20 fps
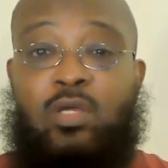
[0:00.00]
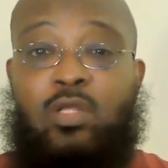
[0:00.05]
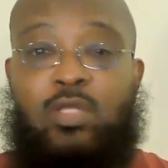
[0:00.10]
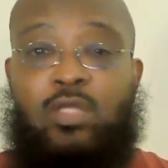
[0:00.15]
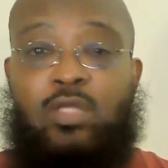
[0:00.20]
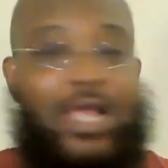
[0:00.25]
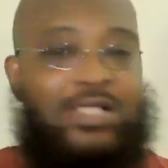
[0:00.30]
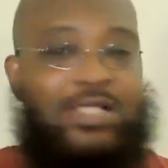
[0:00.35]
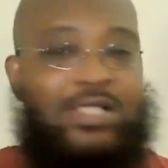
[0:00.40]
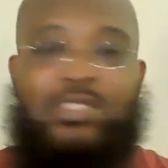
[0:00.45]

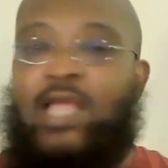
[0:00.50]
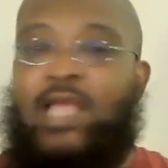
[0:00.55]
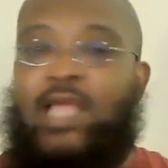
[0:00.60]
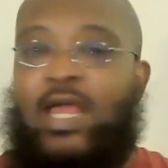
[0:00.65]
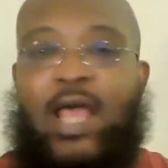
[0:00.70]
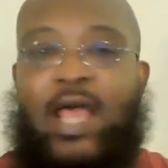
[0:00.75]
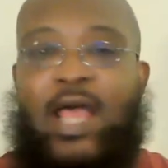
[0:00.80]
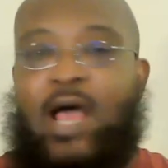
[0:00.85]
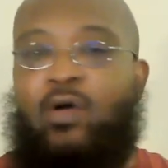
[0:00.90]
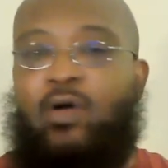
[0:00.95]
That's not
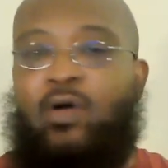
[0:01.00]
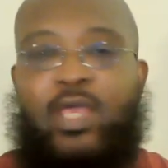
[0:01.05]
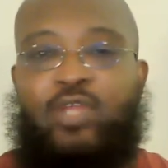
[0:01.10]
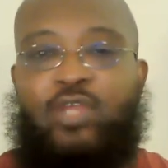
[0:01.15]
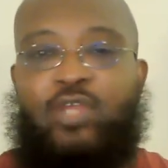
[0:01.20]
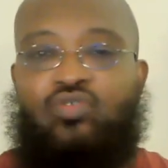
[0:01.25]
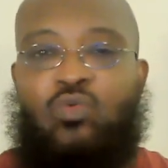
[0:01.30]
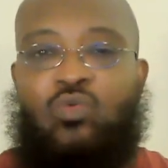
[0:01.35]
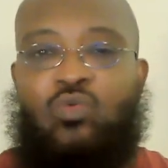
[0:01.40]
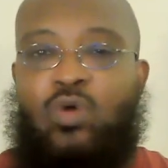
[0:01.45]
how
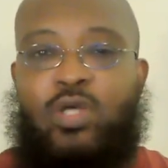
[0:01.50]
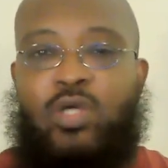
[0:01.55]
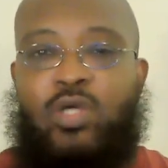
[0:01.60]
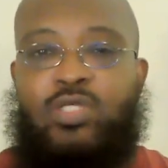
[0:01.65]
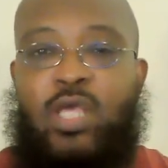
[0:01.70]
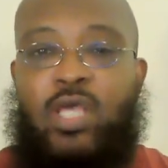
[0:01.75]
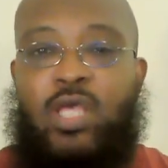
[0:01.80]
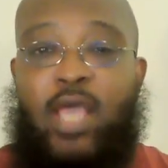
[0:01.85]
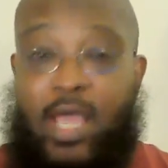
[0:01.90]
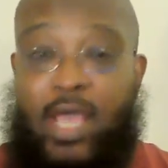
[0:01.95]
hijrah works,
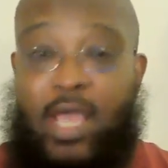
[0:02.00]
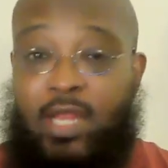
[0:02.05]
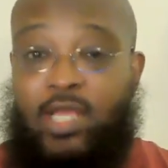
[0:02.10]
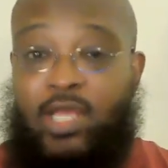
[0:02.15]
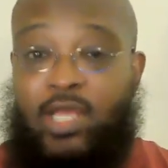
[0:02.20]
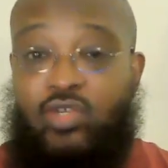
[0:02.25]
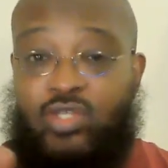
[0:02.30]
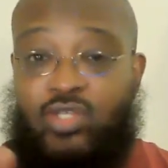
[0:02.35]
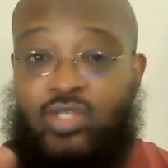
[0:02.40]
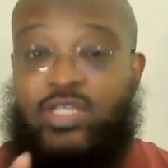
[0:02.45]
and
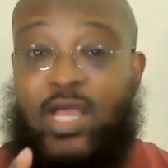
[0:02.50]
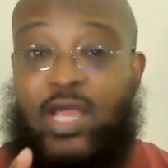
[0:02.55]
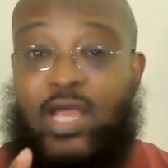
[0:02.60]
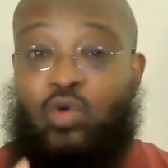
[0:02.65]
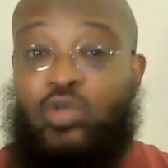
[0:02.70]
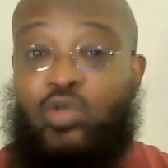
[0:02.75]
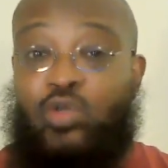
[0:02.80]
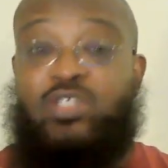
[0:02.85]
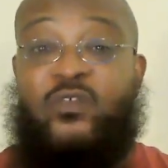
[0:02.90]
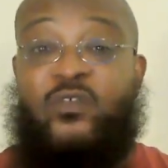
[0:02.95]
hijrah is not
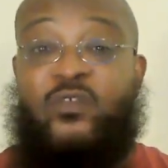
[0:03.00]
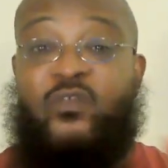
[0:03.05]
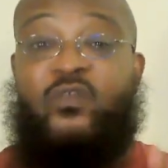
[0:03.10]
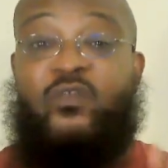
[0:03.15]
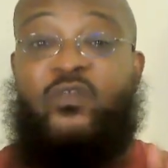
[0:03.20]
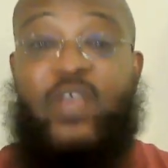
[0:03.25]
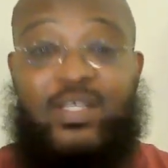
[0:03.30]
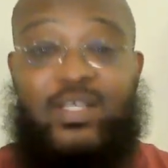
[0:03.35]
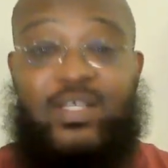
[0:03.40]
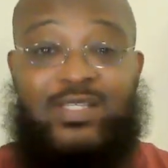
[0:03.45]
going to
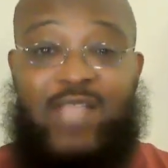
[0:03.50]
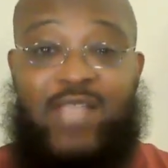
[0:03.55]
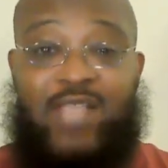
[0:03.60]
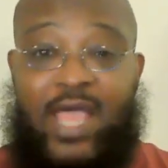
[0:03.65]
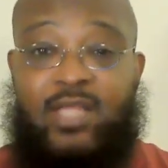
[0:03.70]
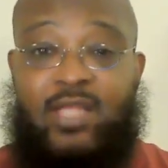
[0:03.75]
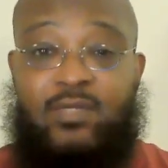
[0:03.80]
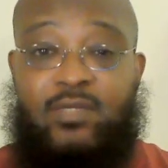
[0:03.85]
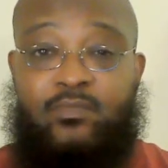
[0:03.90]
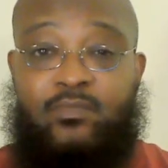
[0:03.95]
fix
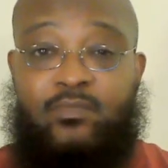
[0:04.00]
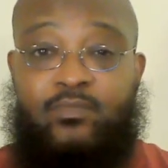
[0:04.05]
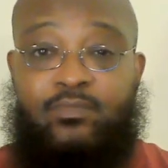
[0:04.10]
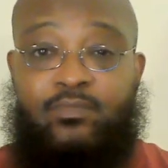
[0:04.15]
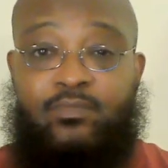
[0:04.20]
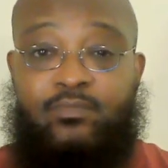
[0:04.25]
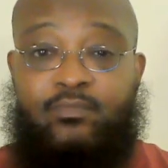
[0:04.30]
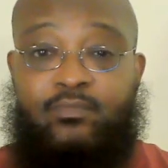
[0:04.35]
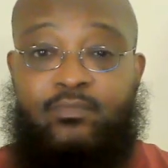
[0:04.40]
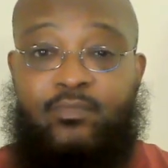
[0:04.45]

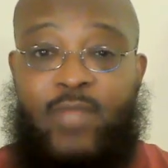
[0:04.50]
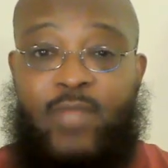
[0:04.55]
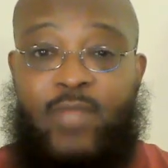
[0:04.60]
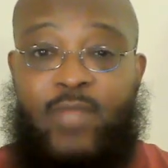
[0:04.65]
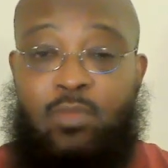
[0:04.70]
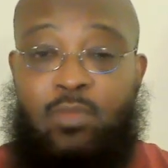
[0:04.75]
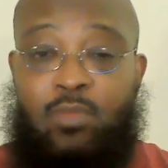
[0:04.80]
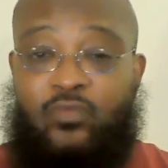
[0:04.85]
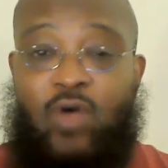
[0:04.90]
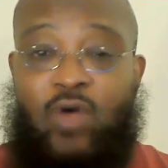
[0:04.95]
that.
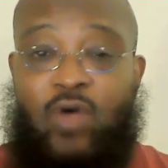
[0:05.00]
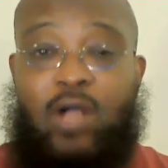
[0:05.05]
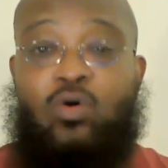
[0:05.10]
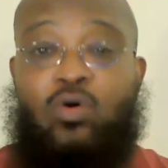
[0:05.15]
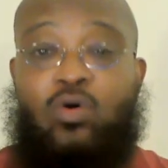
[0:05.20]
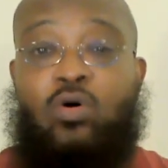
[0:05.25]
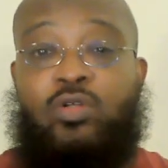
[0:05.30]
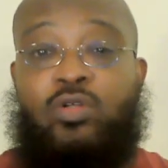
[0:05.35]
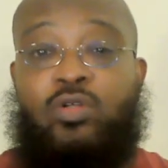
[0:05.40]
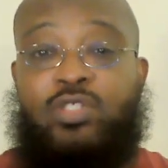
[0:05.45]
Before I
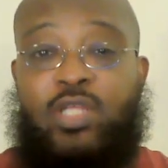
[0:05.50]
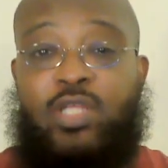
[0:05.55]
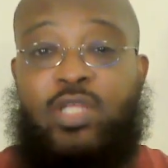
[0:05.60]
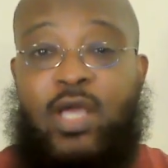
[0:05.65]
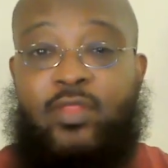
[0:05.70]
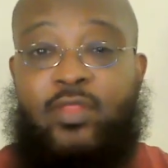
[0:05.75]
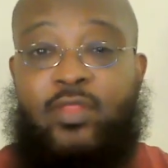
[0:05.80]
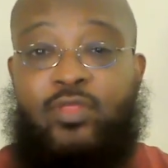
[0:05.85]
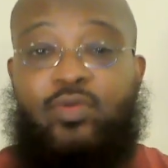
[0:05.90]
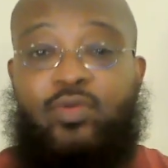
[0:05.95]
go on to the
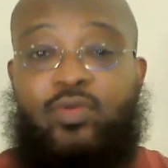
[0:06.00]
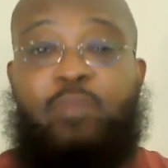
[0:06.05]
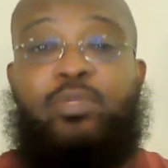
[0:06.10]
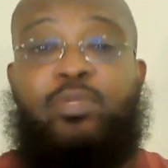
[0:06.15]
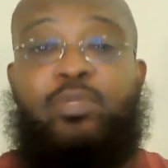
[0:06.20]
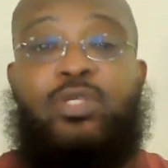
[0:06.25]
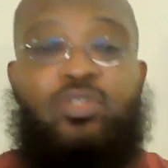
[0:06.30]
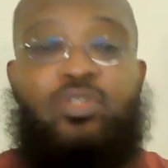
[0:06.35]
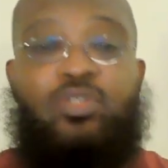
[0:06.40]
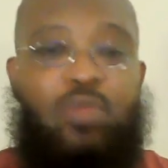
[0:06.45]
other 3,
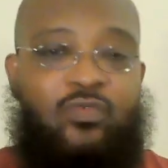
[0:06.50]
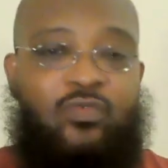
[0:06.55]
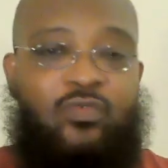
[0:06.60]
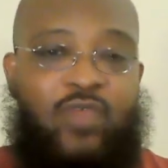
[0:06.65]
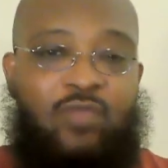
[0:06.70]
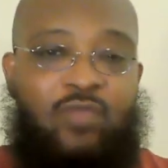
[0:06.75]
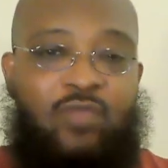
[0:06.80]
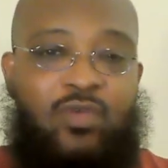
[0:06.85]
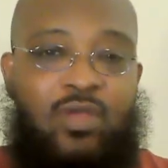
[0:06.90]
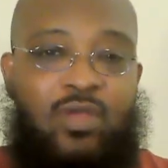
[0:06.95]
please do me a
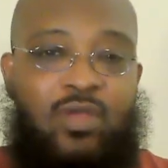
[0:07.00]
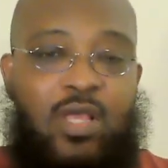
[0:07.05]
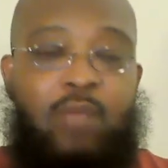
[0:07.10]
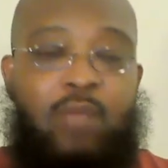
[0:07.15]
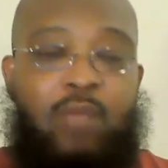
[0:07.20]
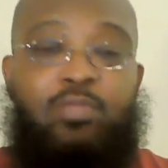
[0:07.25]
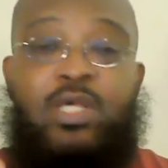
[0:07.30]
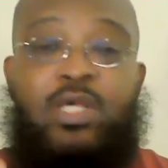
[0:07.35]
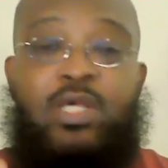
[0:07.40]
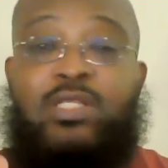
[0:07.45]
favor.
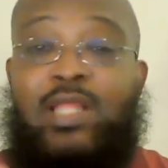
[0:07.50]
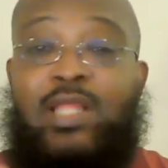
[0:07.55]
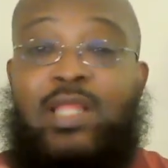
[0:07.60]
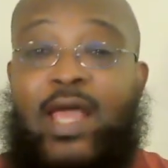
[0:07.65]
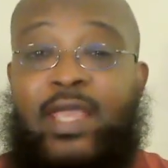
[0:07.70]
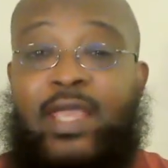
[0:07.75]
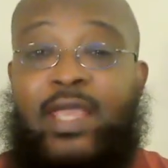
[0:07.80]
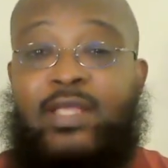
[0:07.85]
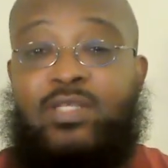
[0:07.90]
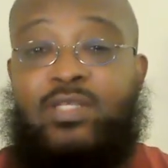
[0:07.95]
Please
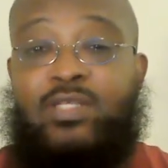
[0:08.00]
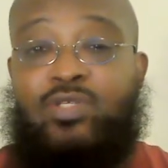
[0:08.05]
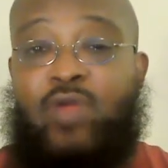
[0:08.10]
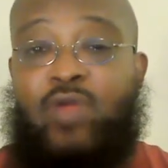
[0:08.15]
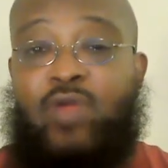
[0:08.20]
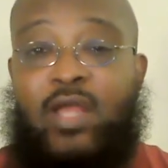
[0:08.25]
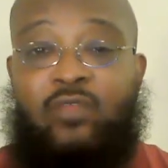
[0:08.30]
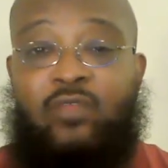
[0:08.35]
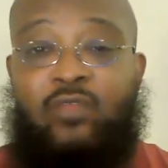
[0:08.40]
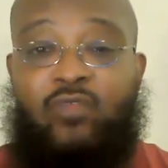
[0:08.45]
like and
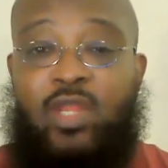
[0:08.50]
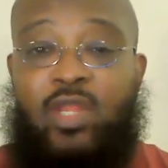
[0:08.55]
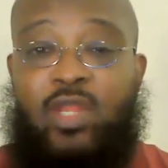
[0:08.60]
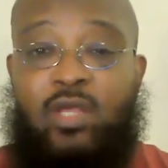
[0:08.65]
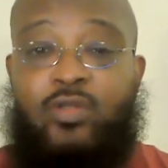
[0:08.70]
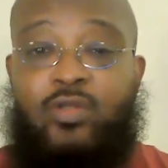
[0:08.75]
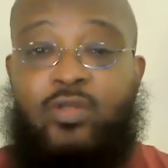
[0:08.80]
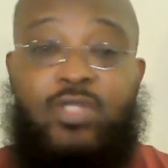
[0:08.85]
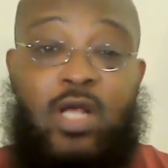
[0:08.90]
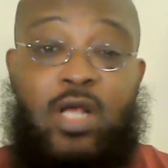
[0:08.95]
subscribe to the
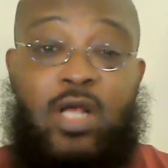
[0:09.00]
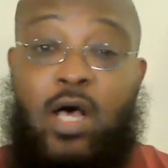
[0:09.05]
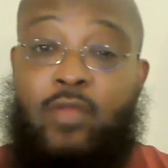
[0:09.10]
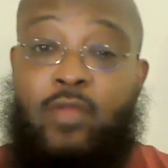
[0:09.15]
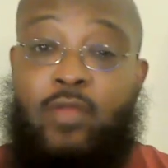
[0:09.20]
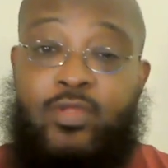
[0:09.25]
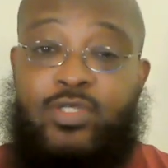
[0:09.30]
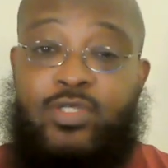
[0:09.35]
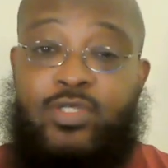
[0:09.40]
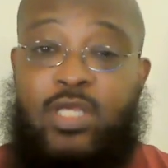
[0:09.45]
video so that
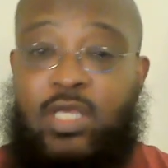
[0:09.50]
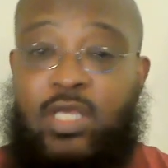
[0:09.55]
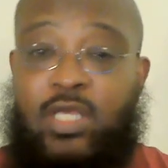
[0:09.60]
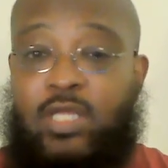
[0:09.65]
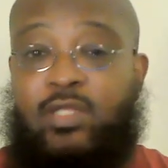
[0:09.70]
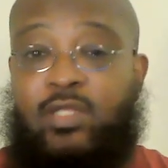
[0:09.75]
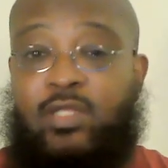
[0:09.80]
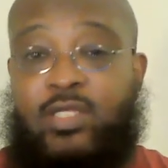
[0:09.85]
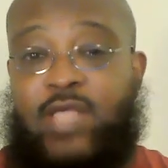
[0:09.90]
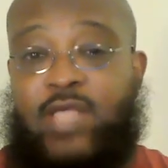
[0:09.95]
others can get
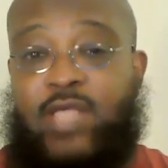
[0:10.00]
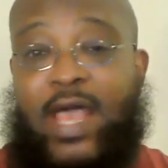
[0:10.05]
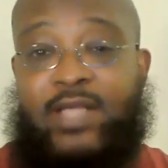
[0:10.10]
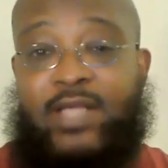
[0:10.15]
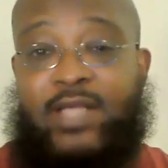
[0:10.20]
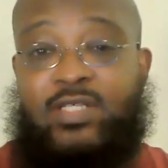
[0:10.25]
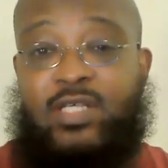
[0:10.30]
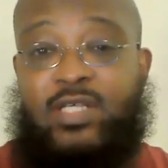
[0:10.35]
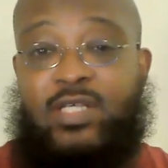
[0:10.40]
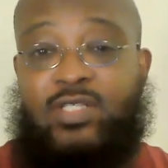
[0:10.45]
this
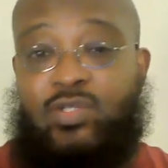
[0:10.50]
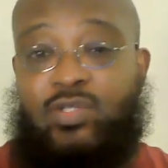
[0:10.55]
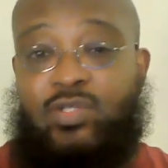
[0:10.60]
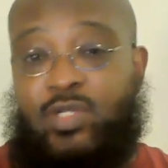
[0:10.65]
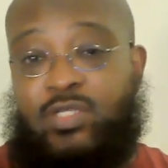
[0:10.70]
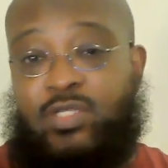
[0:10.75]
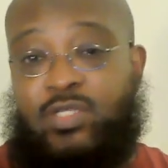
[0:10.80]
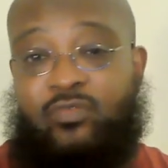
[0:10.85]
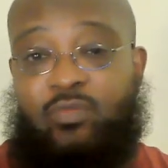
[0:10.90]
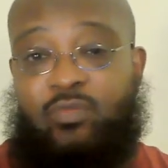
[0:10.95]
access to
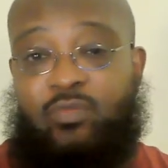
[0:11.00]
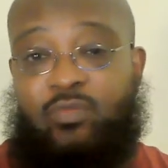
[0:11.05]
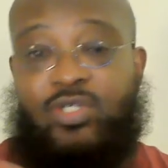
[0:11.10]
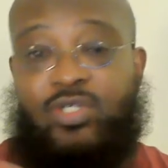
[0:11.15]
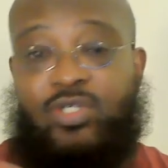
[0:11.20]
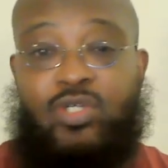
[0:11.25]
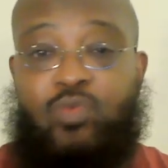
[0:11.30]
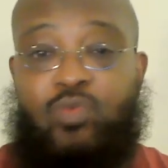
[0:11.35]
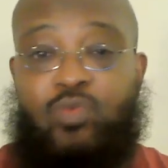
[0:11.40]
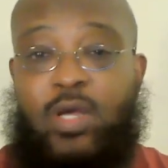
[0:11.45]
this
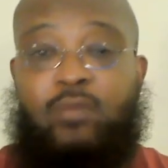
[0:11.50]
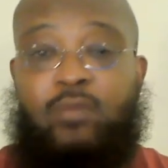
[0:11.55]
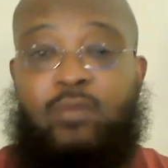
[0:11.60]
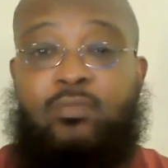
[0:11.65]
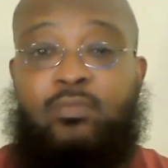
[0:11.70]
information as well.